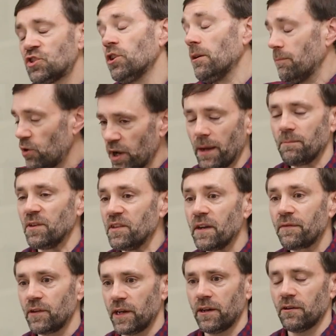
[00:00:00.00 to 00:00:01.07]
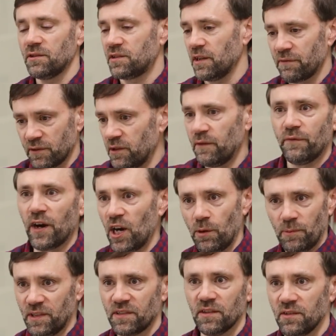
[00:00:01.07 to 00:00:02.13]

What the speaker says: Sure. Okay. But different eras, different environments.